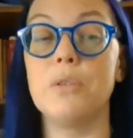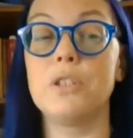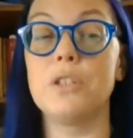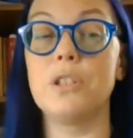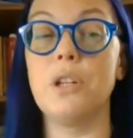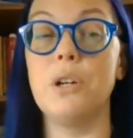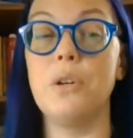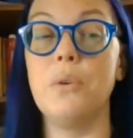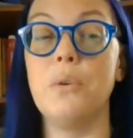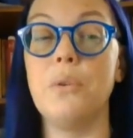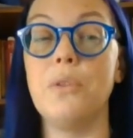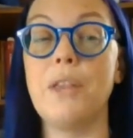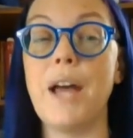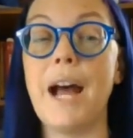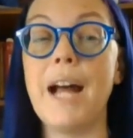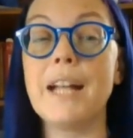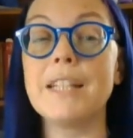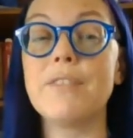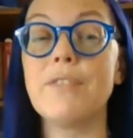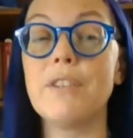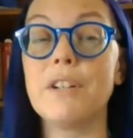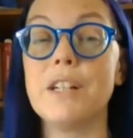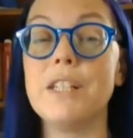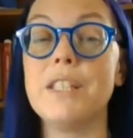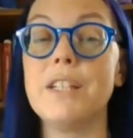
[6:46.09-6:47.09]
So
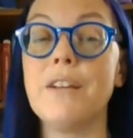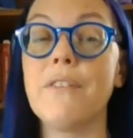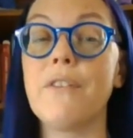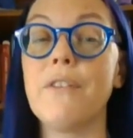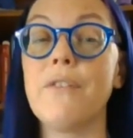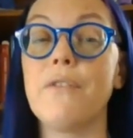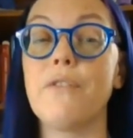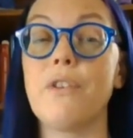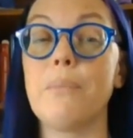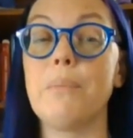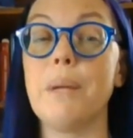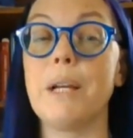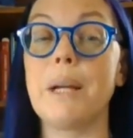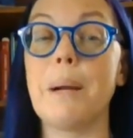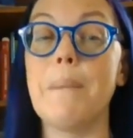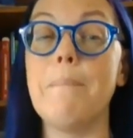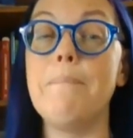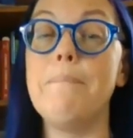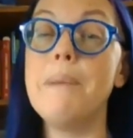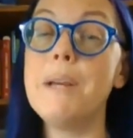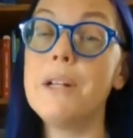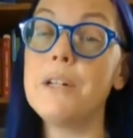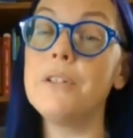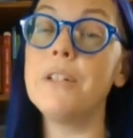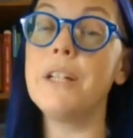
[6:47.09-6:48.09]
that's very different from like a
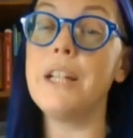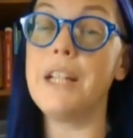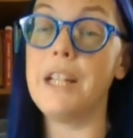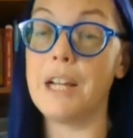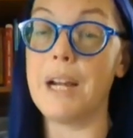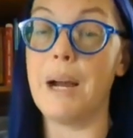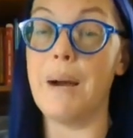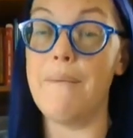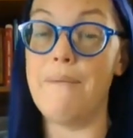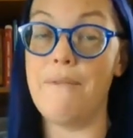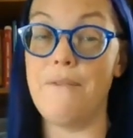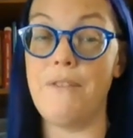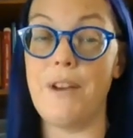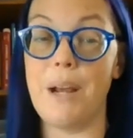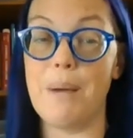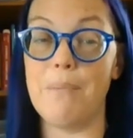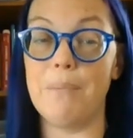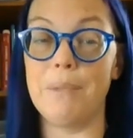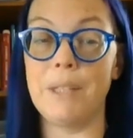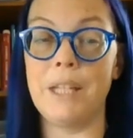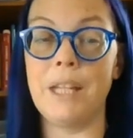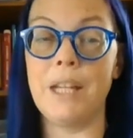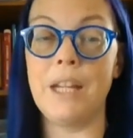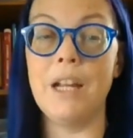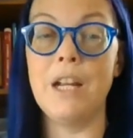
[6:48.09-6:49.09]
middle income
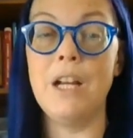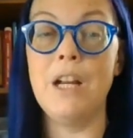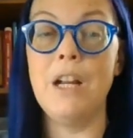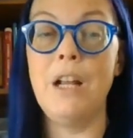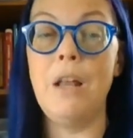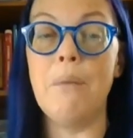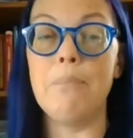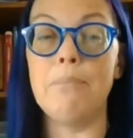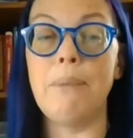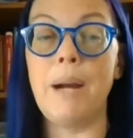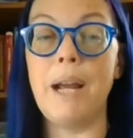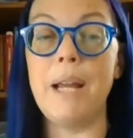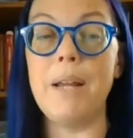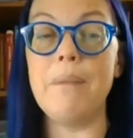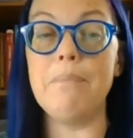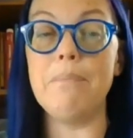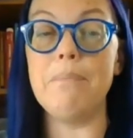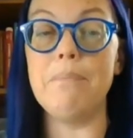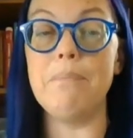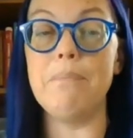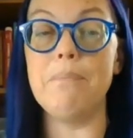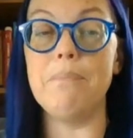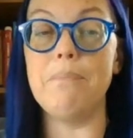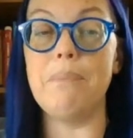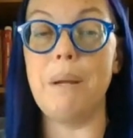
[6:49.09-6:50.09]
family might
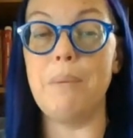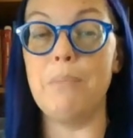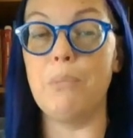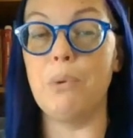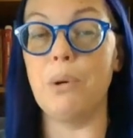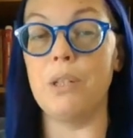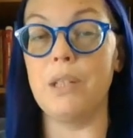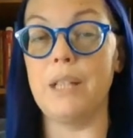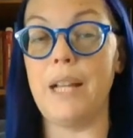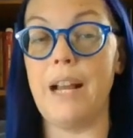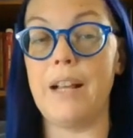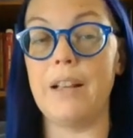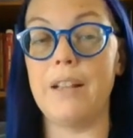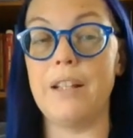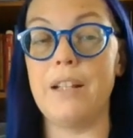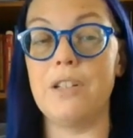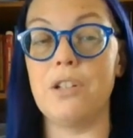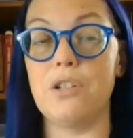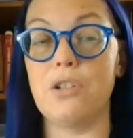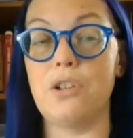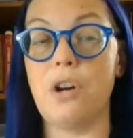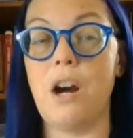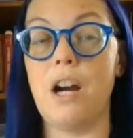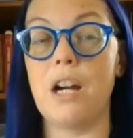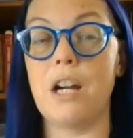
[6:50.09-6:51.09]
be more likely
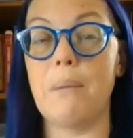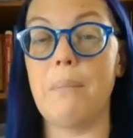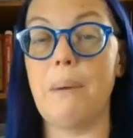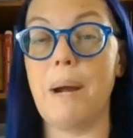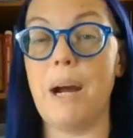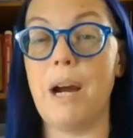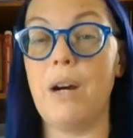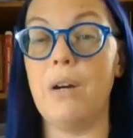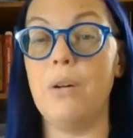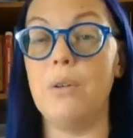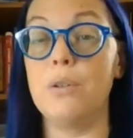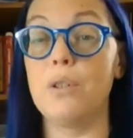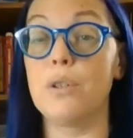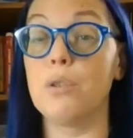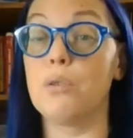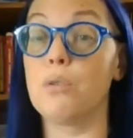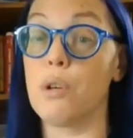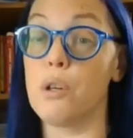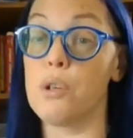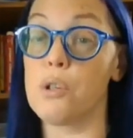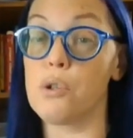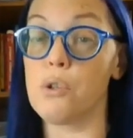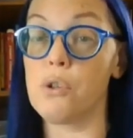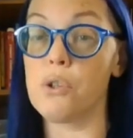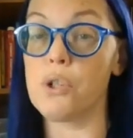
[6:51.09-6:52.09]
to talk about
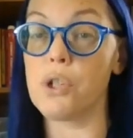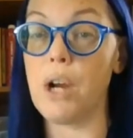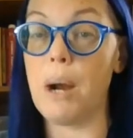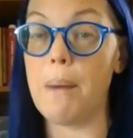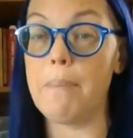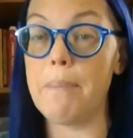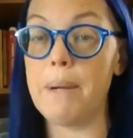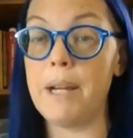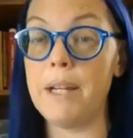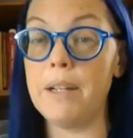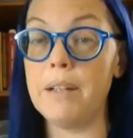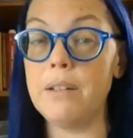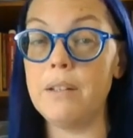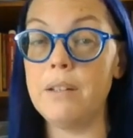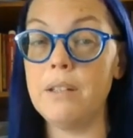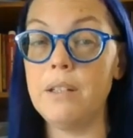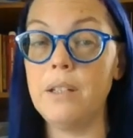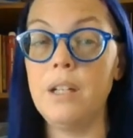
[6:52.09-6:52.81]
grocery shopping.